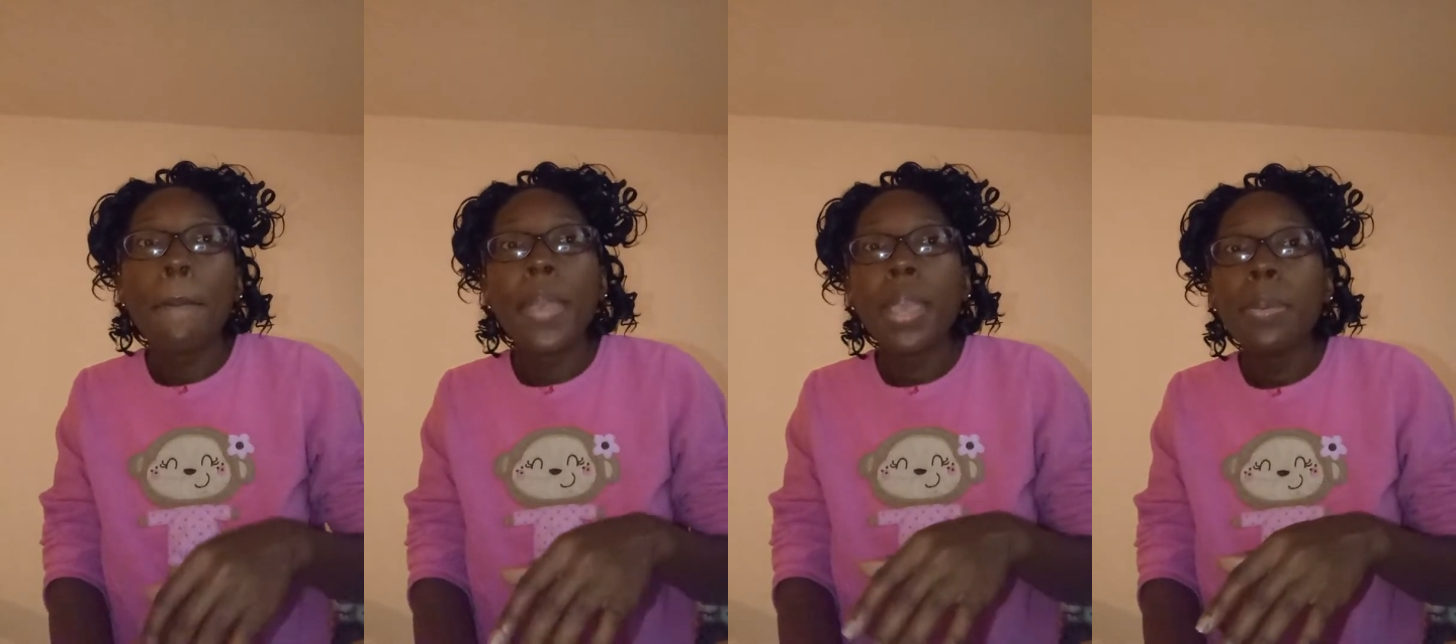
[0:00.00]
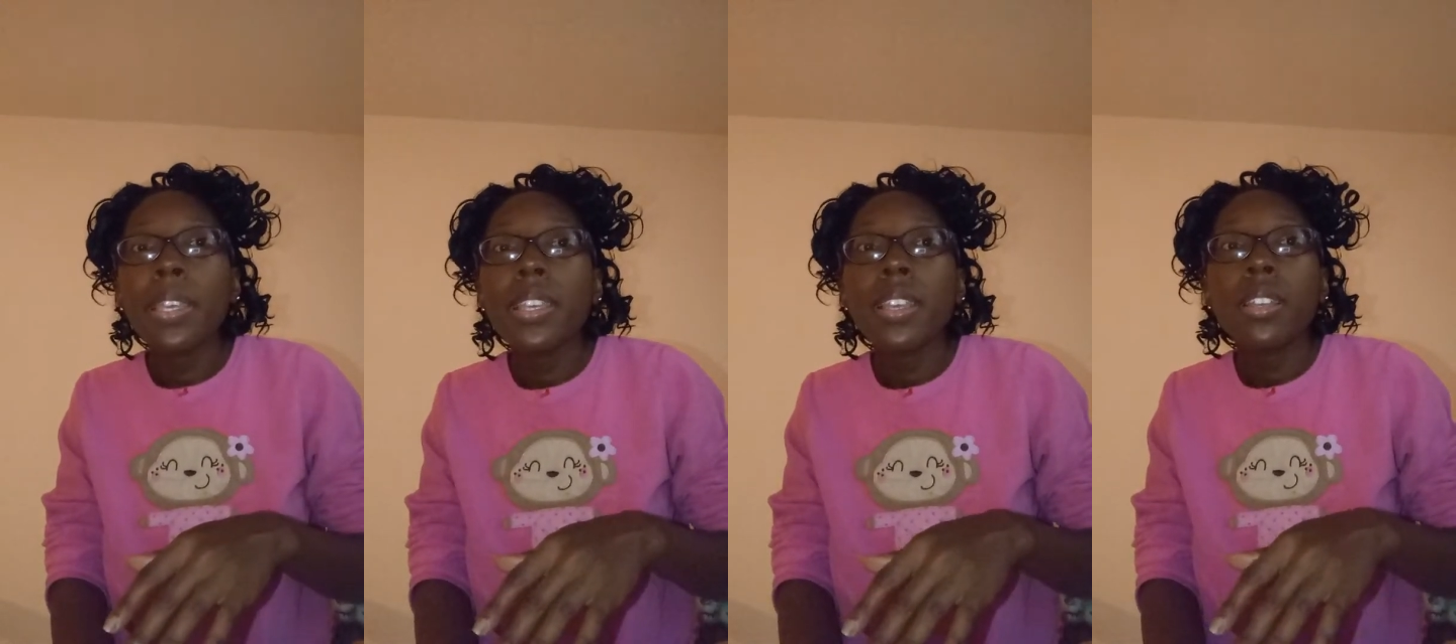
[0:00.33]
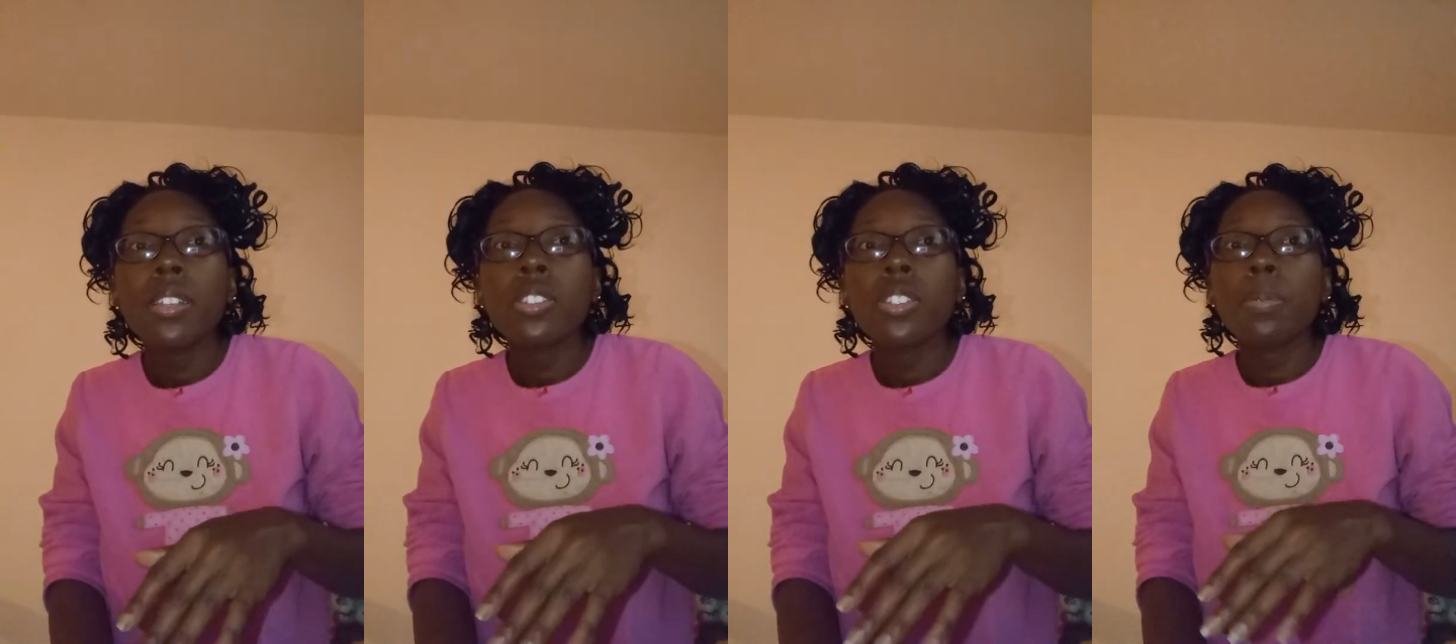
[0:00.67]
Baby,
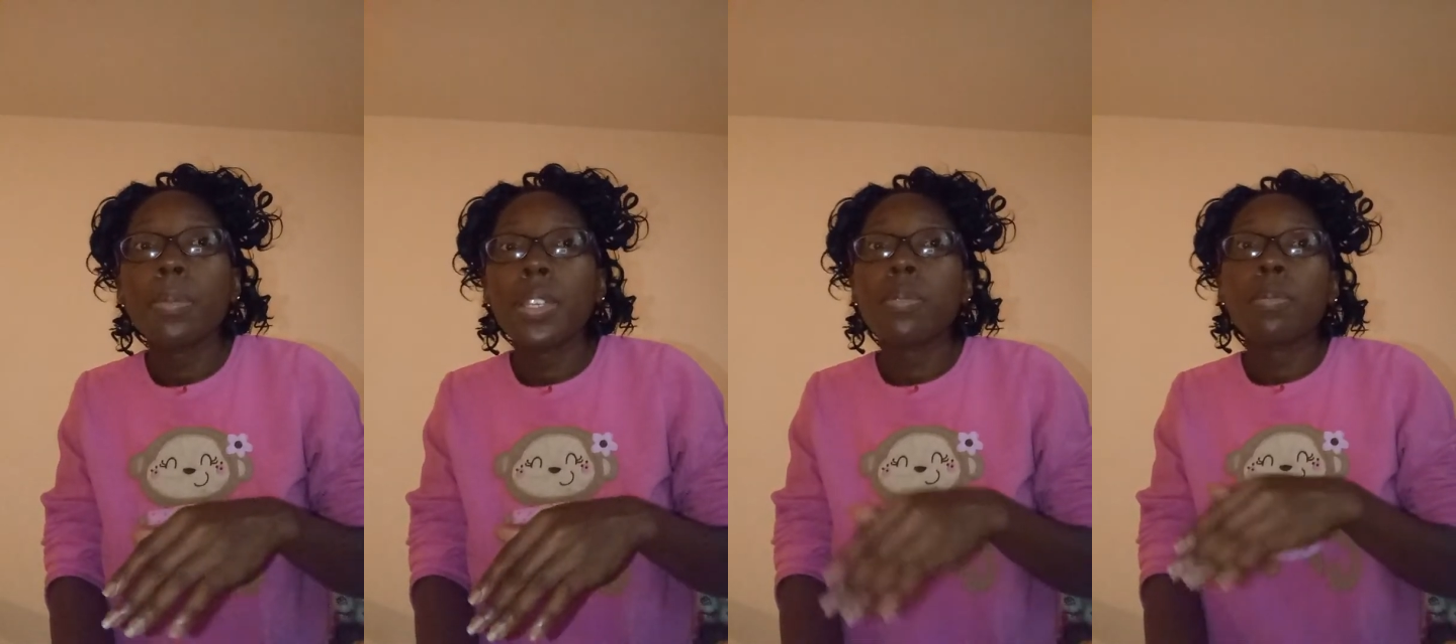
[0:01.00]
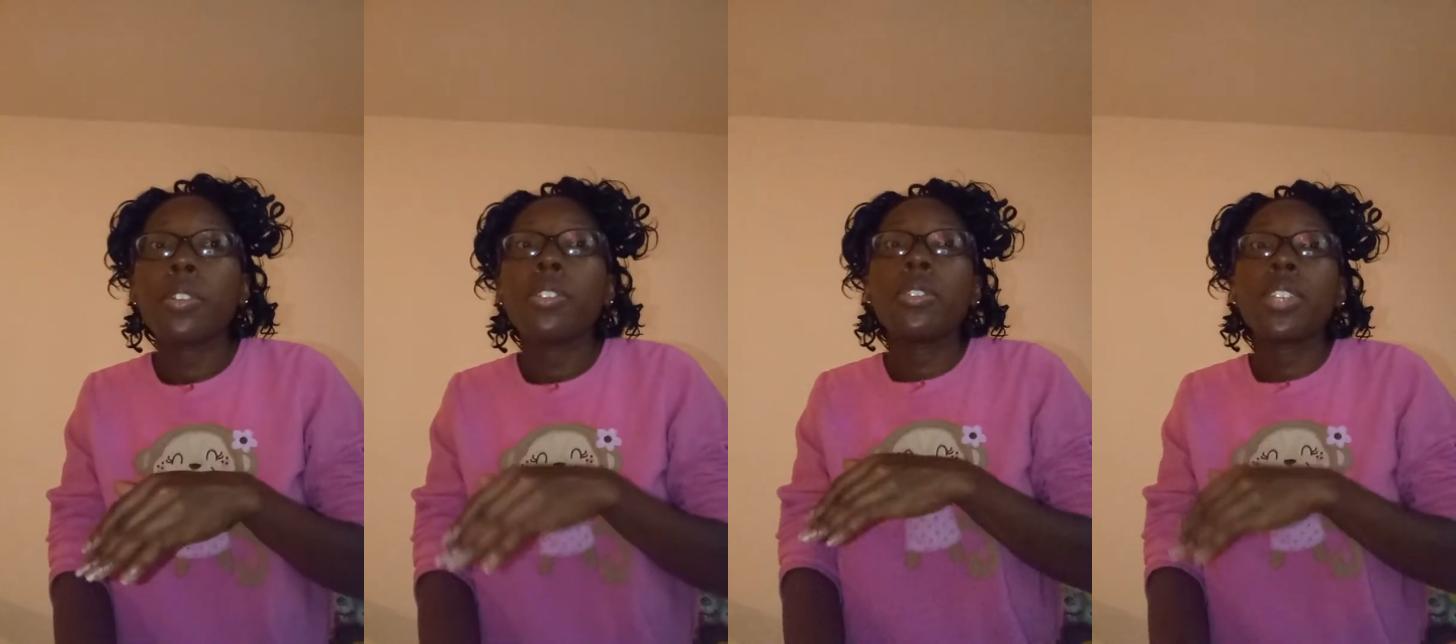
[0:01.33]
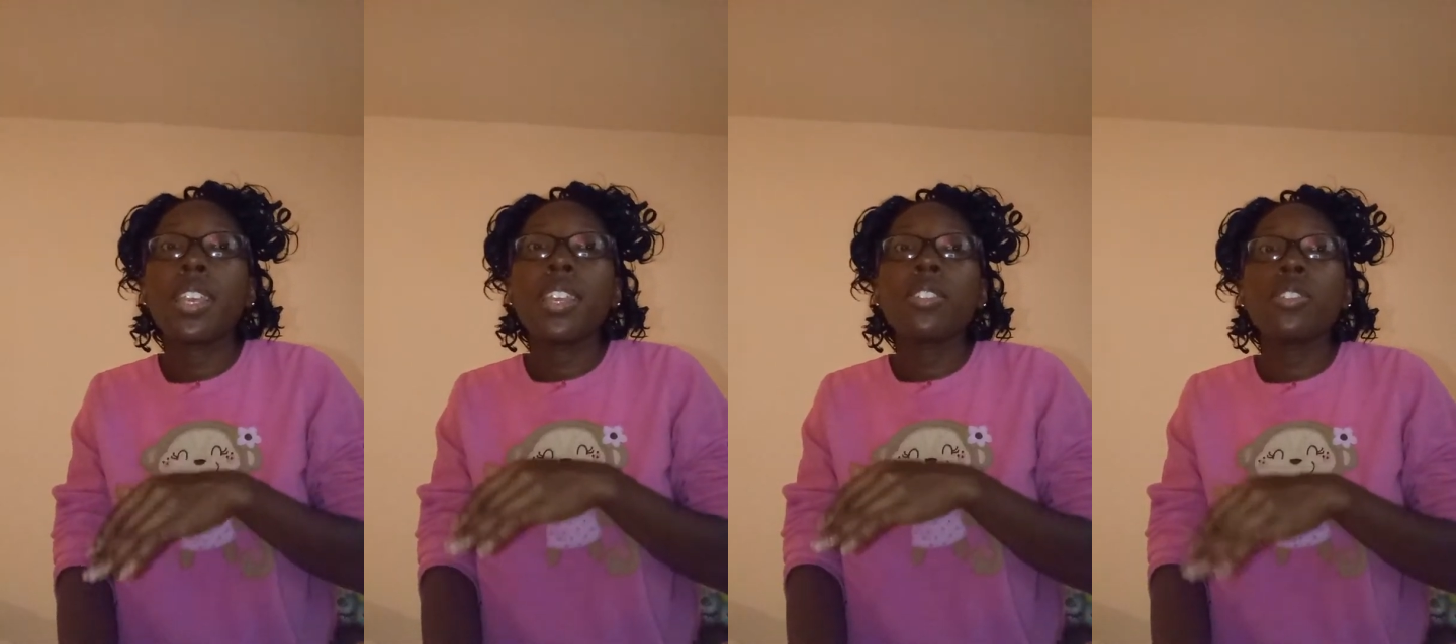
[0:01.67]
I'm the best boy, you
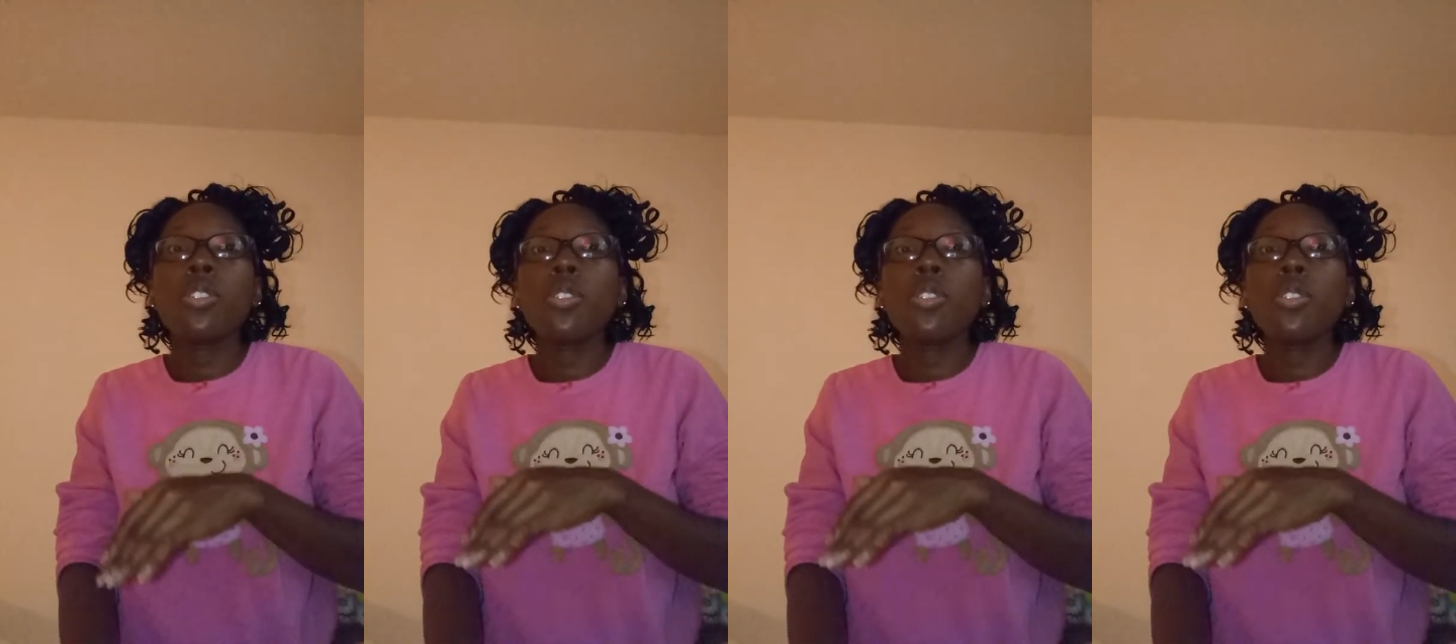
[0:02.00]
can't